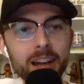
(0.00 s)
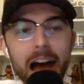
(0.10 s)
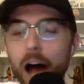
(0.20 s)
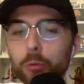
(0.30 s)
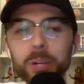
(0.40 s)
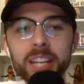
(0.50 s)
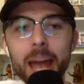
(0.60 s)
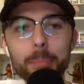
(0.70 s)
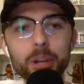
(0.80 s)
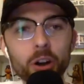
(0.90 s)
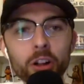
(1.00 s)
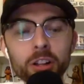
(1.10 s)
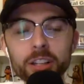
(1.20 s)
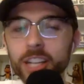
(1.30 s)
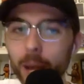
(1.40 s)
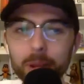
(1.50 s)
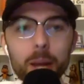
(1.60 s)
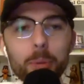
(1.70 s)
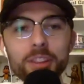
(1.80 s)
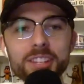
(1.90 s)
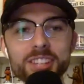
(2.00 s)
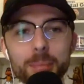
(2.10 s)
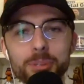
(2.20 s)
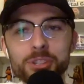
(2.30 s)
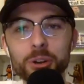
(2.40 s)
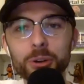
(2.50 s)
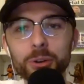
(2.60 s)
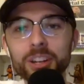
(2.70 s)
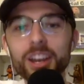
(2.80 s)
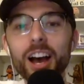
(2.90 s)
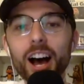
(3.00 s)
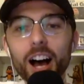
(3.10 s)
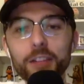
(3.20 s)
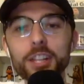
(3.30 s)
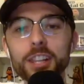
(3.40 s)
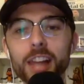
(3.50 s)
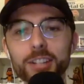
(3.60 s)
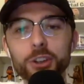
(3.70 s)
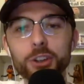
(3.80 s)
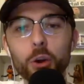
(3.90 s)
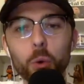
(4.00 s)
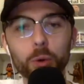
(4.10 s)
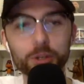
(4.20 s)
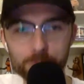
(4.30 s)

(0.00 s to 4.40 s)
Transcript: I'll recap it all coming up on this episode of the Locked On Orioles